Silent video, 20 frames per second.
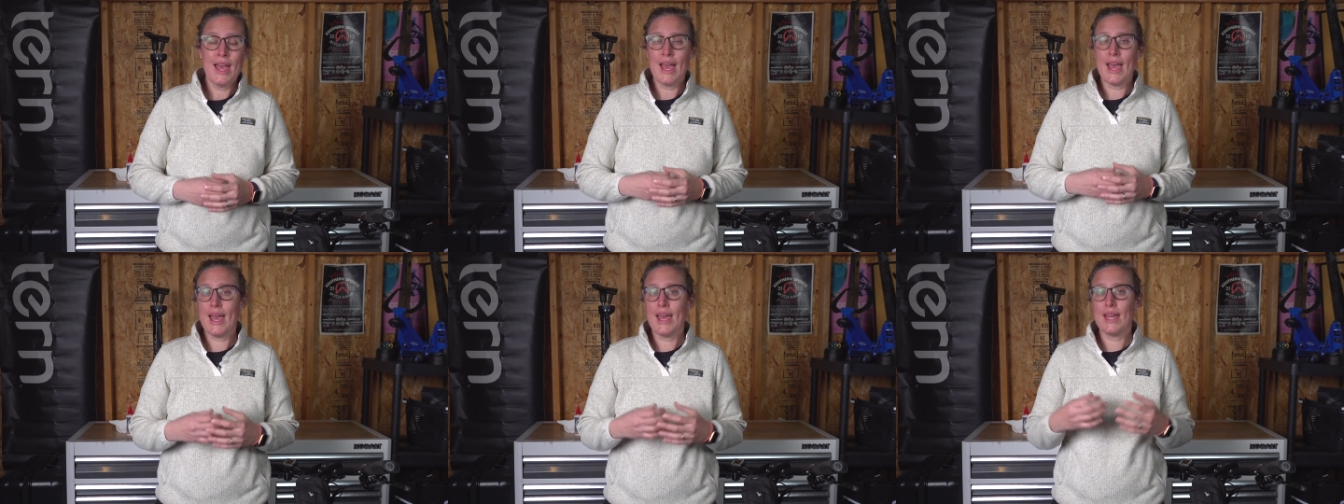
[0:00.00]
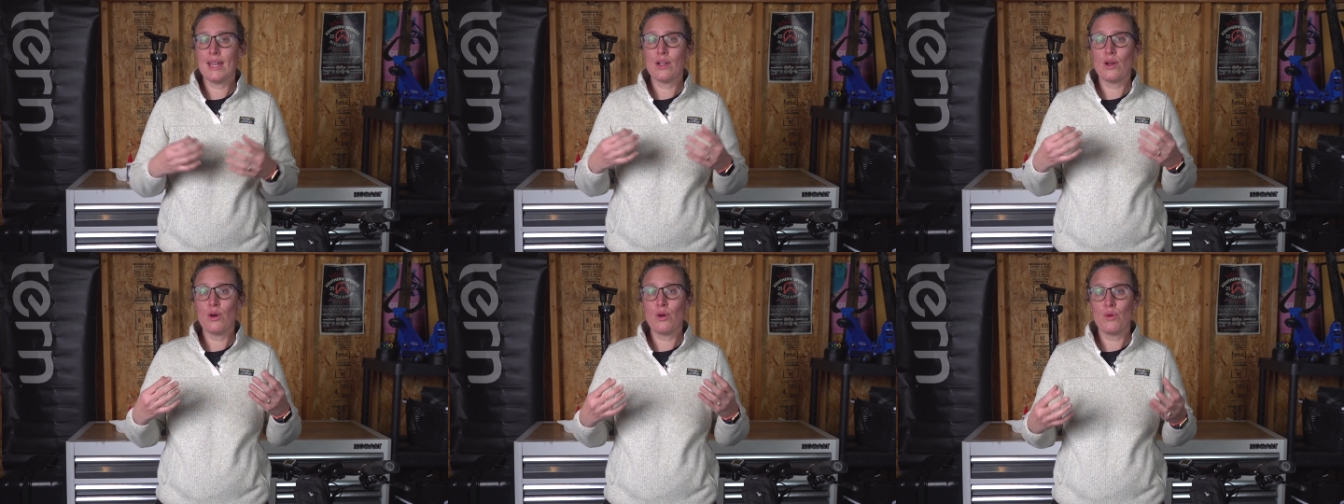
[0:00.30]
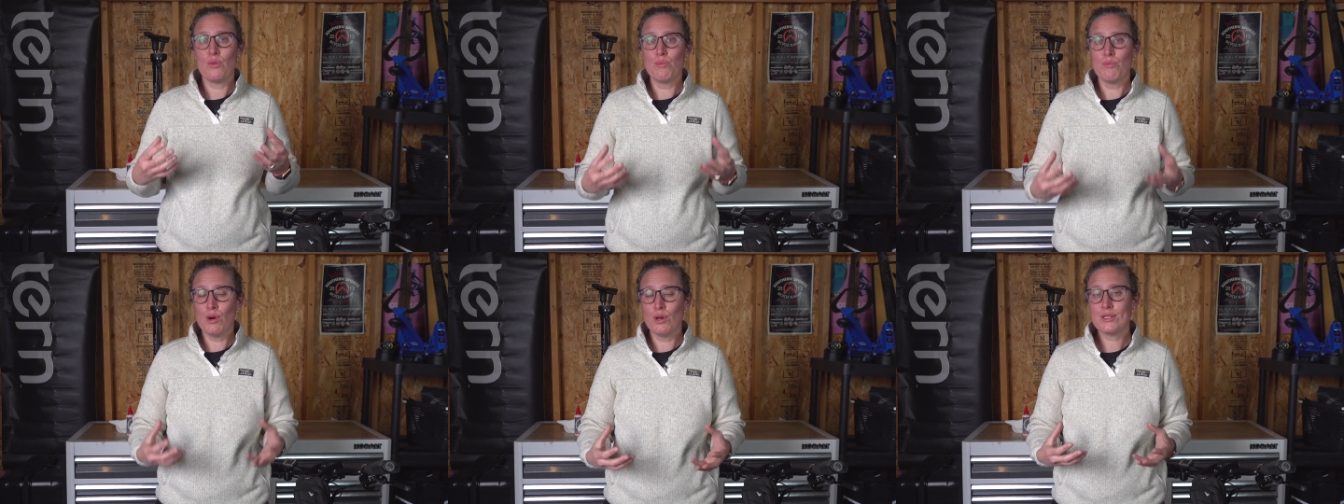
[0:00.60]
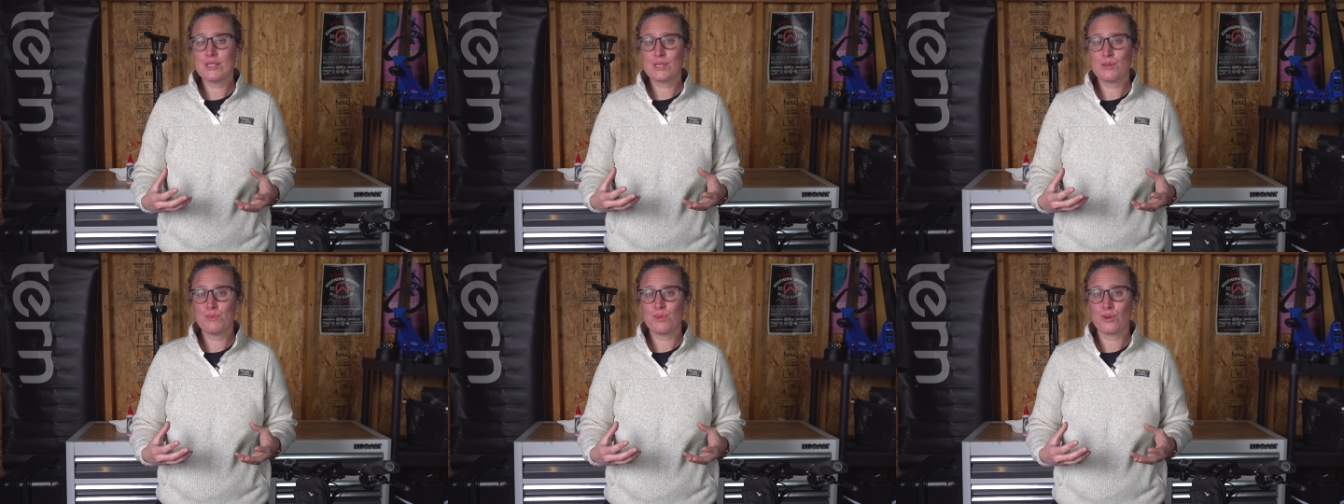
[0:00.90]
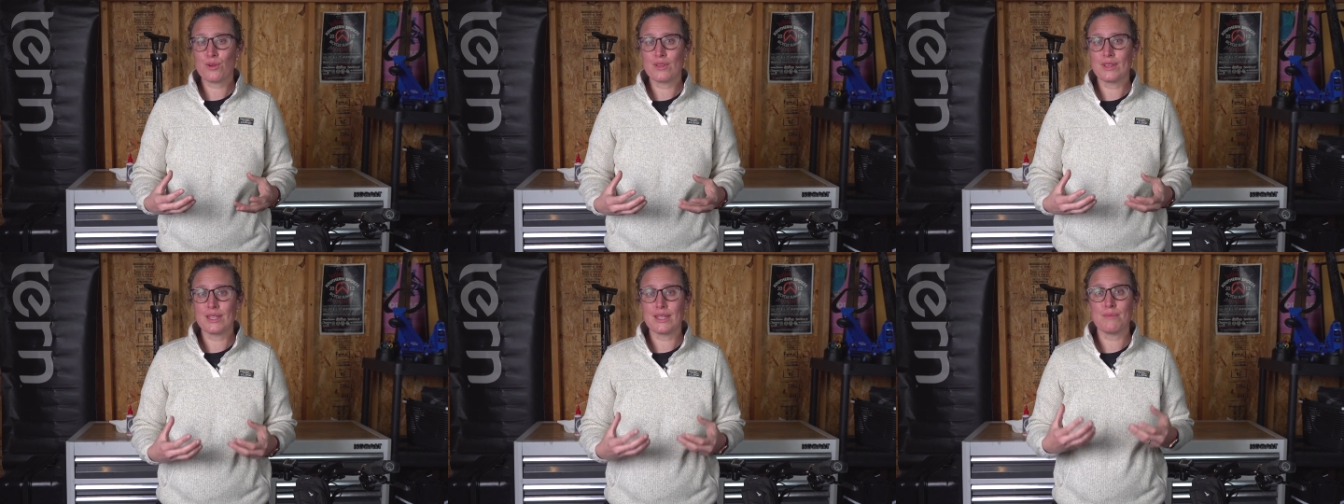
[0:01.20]
and most
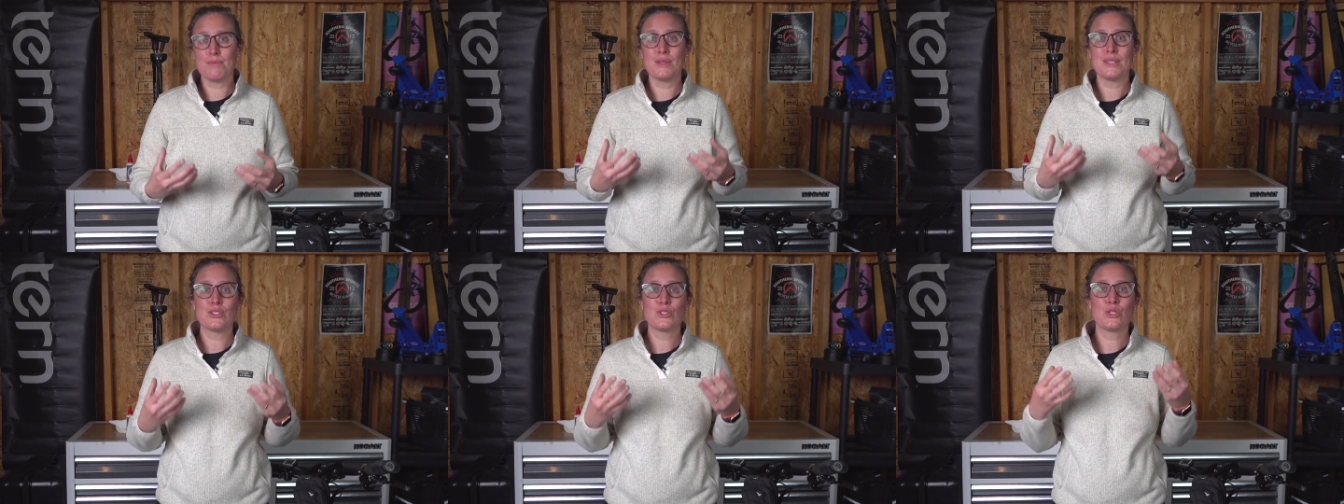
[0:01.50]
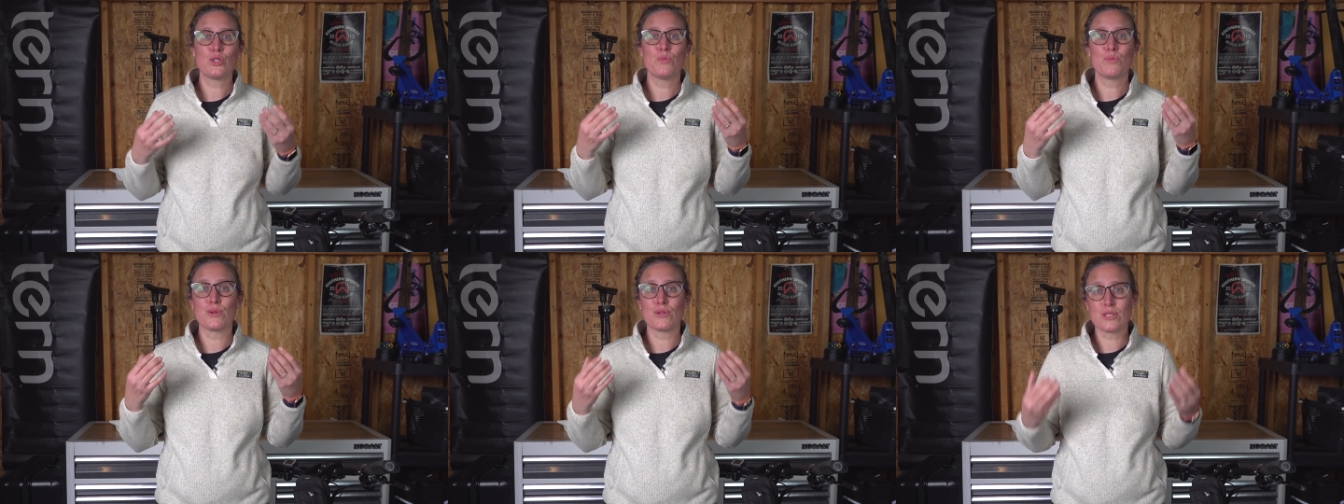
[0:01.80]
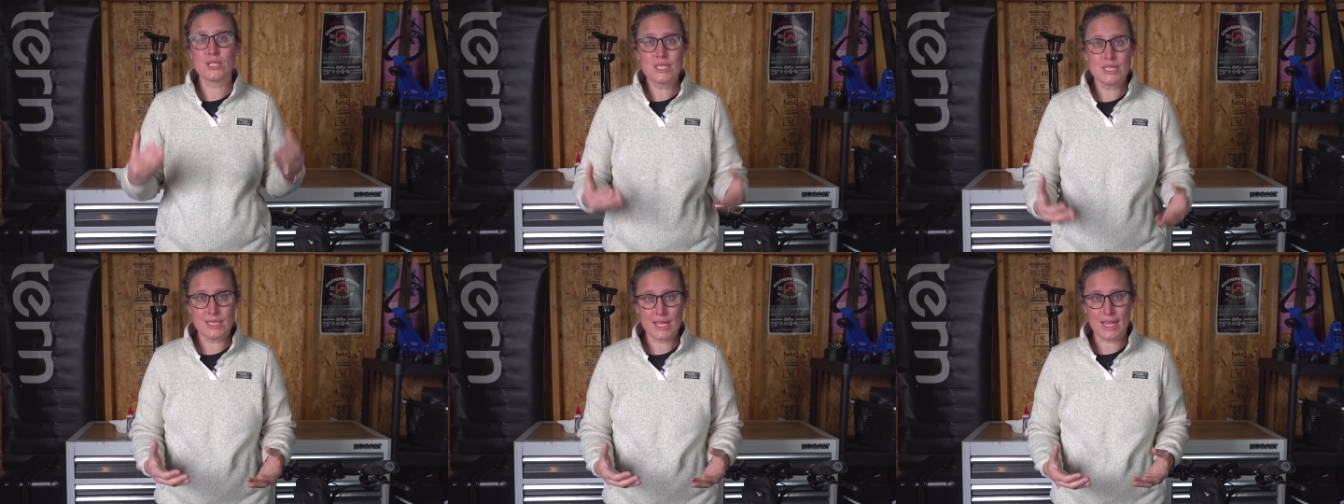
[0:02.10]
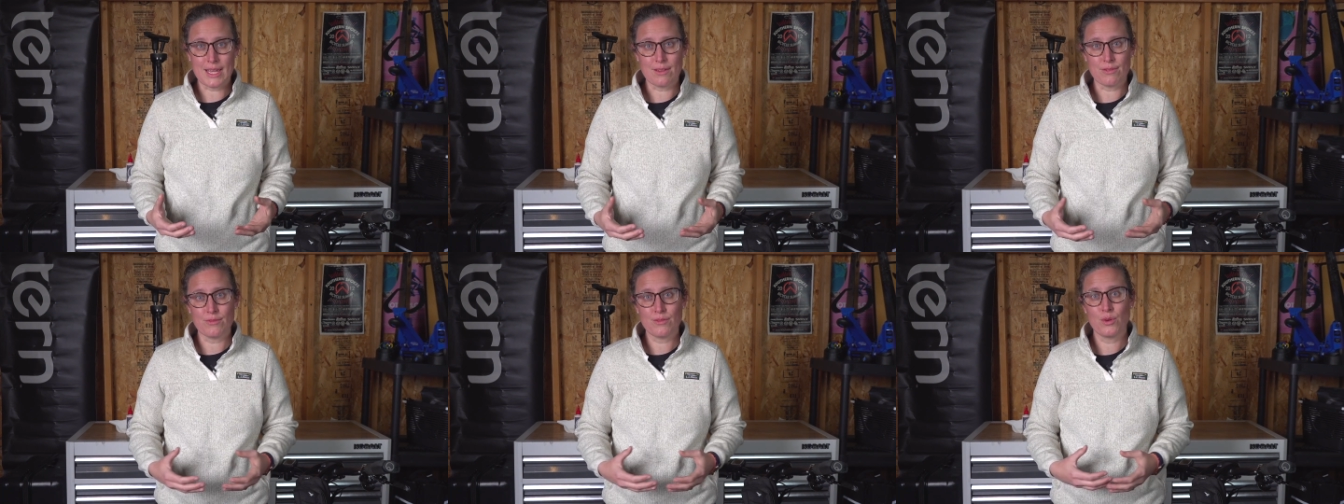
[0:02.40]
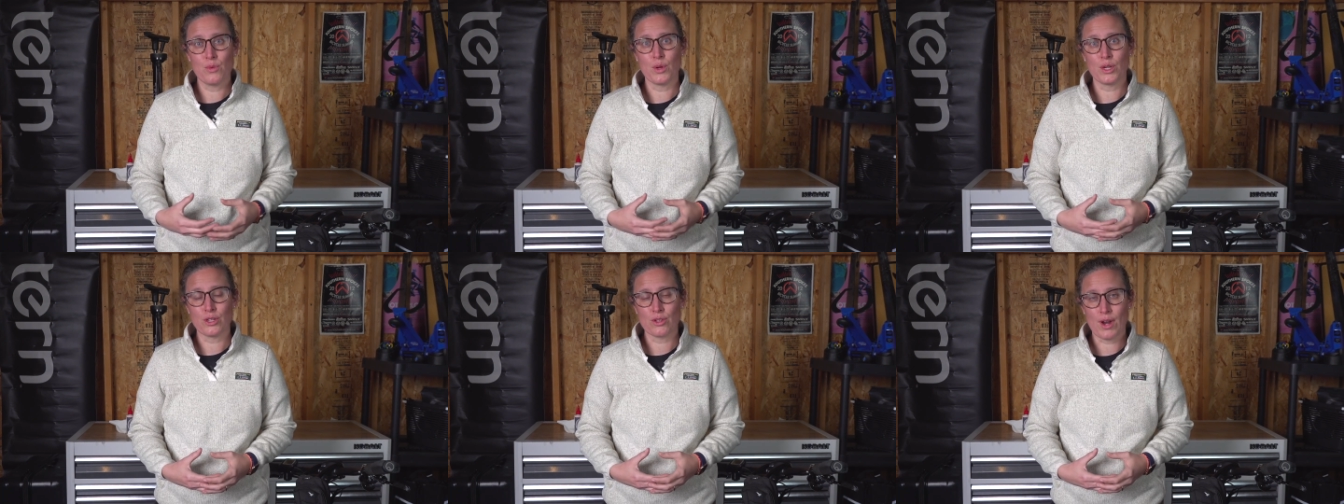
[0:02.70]
importantly, be super safe
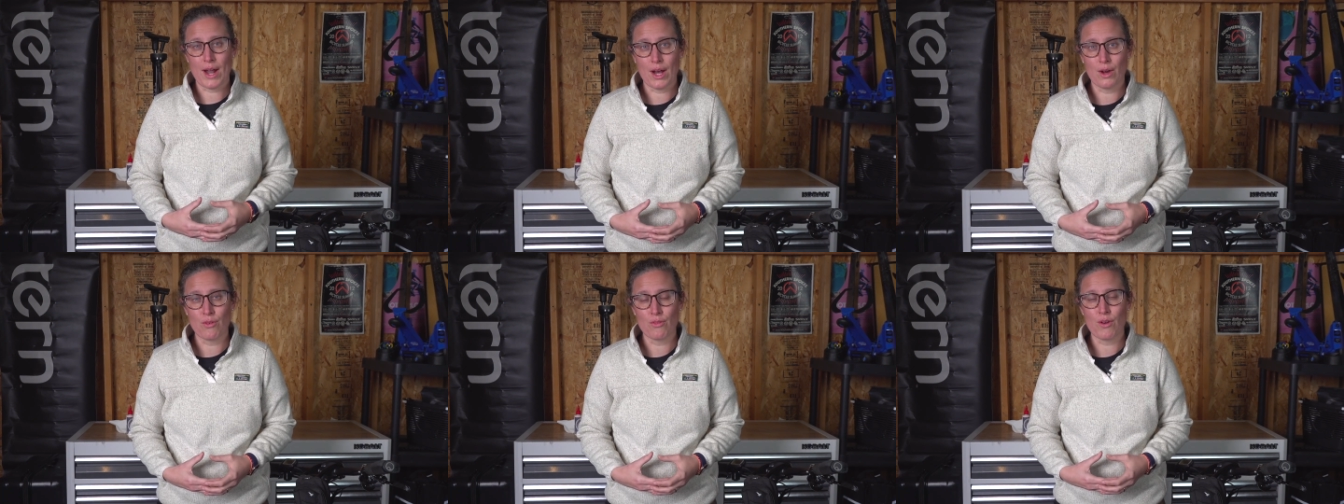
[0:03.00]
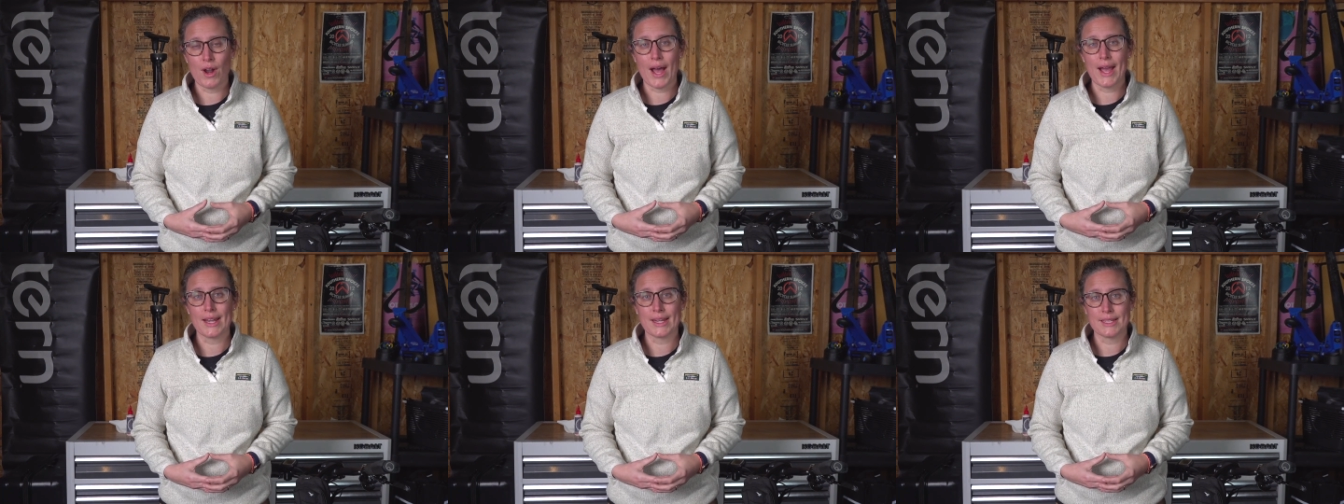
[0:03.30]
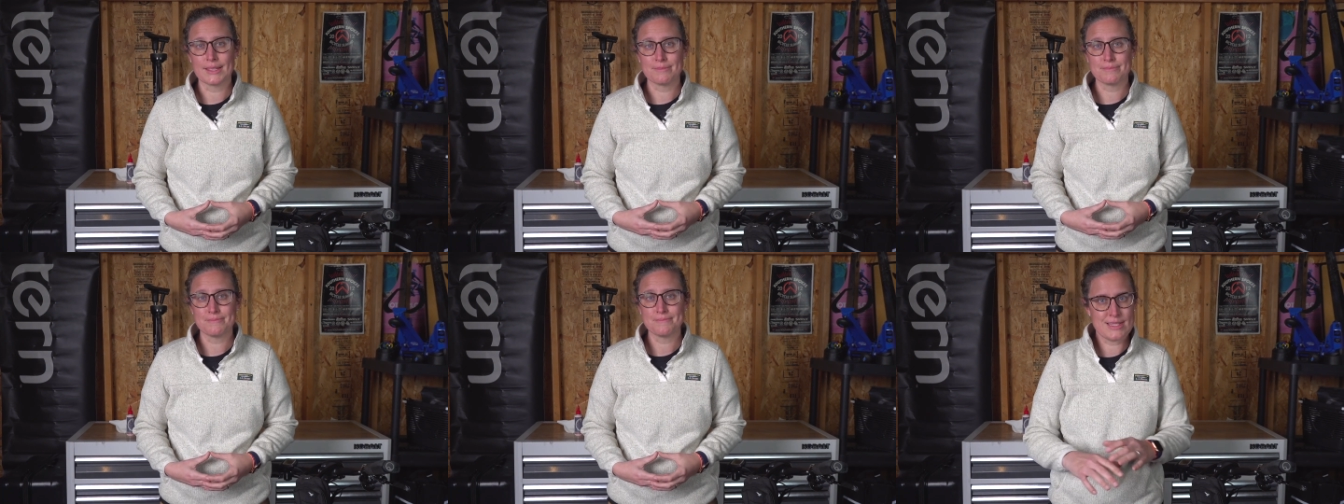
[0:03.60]
when you're out riding.